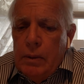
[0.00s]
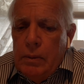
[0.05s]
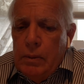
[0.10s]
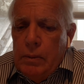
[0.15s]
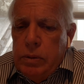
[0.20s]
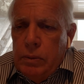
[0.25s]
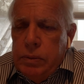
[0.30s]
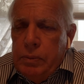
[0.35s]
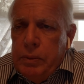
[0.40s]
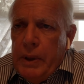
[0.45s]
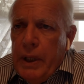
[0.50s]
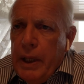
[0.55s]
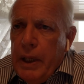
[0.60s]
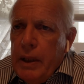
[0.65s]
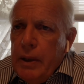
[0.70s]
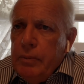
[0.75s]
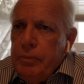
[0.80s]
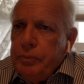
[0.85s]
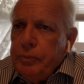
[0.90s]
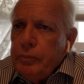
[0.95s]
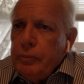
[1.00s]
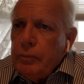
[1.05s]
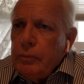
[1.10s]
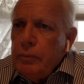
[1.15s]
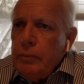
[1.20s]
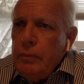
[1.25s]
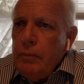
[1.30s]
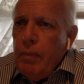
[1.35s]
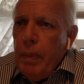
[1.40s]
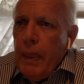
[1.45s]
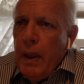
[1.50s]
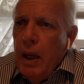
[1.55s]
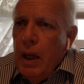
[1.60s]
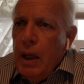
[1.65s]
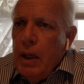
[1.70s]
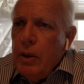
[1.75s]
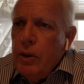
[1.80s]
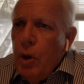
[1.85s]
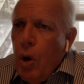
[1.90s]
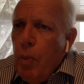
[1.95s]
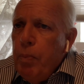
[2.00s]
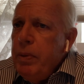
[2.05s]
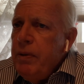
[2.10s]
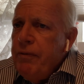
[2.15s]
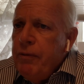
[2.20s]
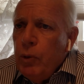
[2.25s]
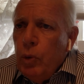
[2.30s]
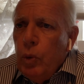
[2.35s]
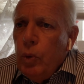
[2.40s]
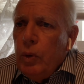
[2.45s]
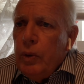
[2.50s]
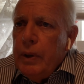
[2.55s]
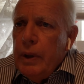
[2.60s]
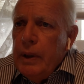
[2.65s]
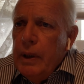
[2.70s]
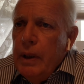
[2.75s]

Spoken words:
and and don't be fooled